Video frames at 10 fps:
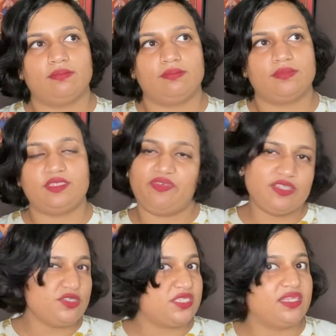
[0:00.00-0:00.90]
Suffice
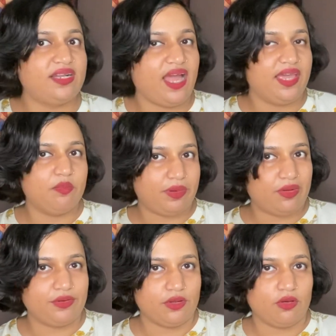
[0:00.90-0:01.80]
to say that I am
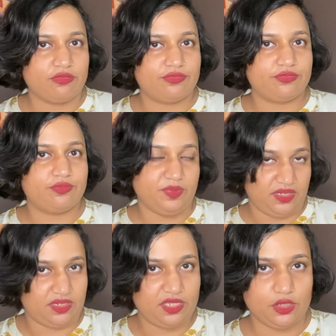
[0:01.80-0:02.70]
proud of
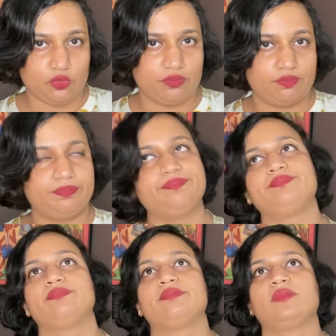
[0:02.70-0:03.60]
being a Hindu.
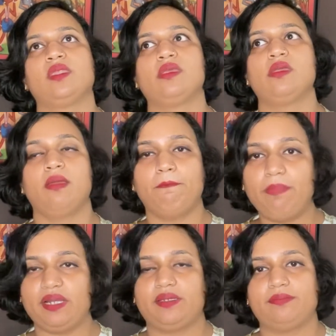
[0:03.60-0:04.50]

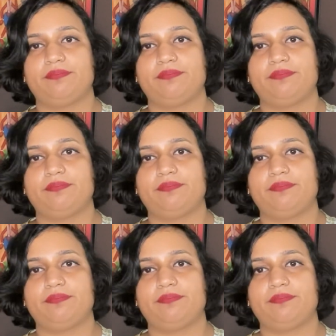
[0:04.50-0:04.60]
But